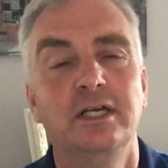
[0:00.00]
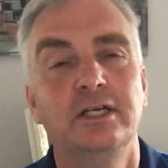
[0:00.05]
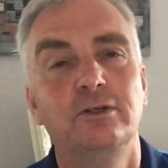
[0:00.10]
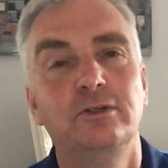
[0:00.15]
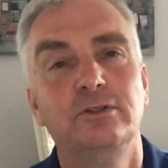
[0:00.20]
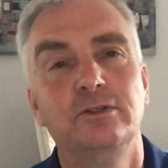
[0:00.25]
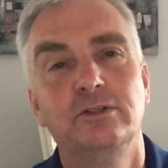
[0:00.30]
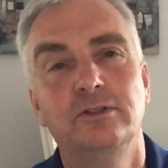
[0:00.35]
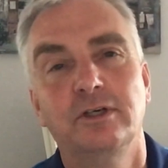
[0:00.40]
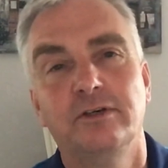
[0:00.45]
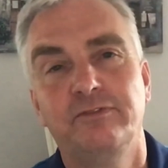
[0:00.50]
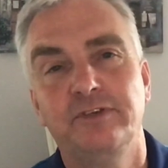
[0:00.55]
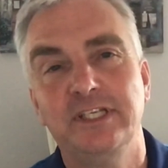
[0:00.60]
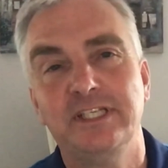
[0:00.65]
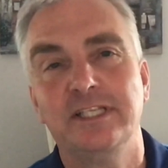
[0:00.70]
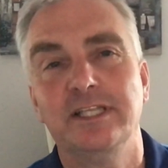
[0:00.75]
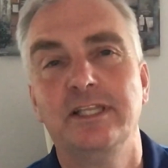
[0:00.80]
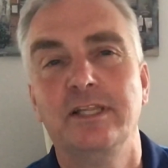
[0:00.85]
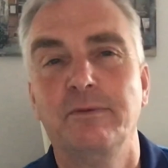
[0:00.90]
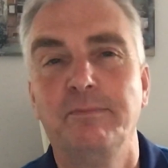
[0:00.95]
who have
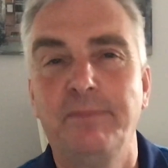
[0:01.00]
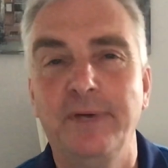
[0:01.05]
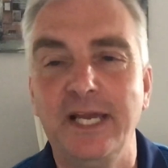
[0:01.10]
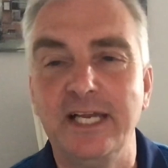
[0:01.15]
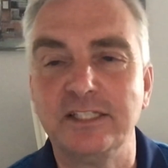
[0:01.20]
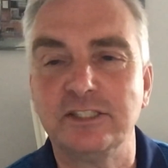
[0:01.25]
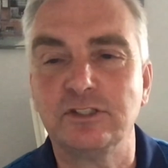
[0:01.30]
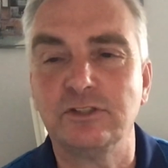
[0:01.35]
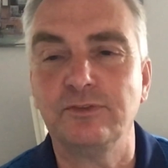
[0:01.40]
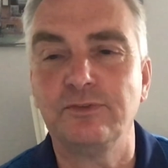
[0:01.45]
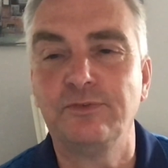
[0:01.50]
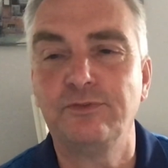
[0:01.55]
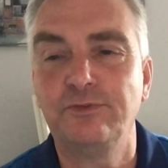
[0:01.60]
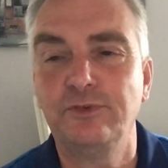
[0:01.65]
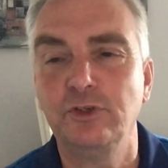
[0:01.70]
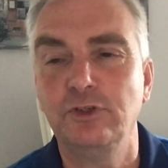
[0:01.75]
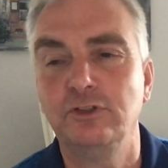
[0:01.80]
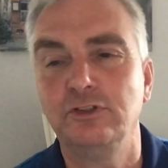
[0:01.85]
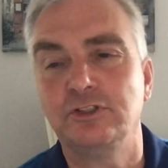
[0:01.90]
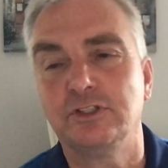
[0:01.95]
eaten the best of
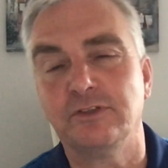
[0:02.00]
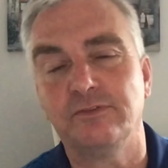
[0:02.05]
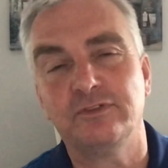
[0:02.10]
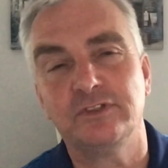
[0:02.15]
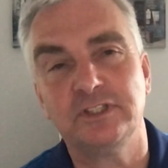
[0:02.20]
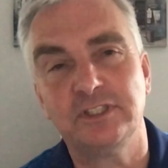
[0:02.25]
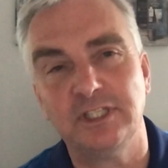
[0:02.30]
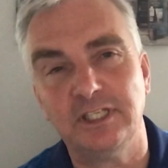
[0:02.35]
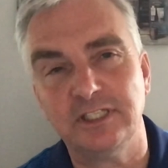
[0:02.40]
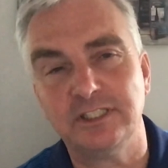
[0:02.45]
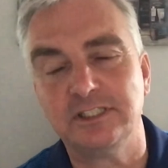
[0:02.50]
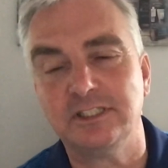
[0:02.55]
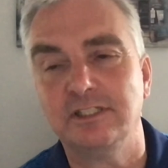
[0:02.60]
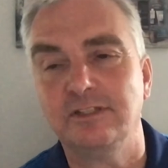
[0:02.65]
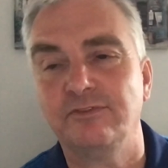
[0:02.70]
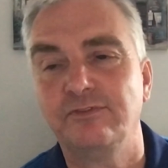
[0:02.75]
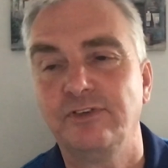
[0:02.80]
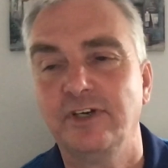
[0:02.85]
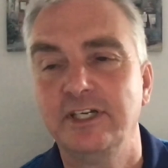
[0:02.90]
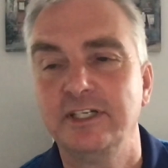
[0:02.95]
foods, have tasted
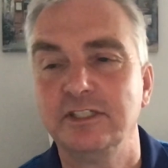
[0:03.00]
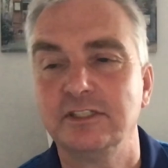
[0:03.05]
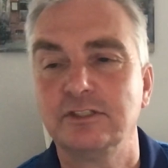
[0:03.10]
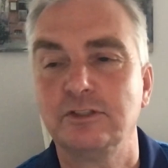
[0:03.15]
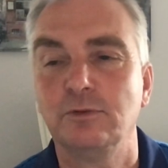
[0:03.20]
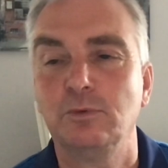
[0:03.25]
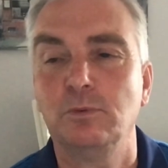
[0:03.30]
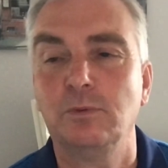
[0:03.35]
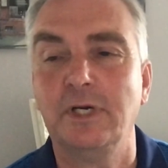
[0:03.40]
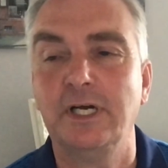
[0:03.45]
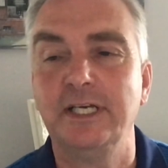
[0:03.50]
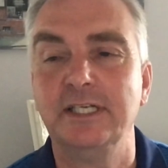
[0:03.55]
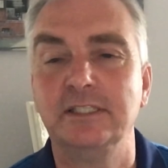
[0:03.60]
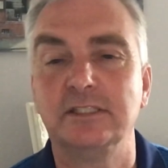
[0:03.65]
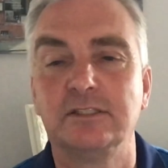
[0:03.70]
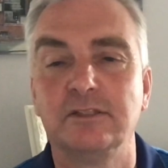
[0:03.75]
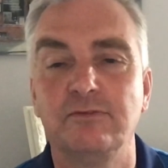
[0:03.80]
the finest of wines,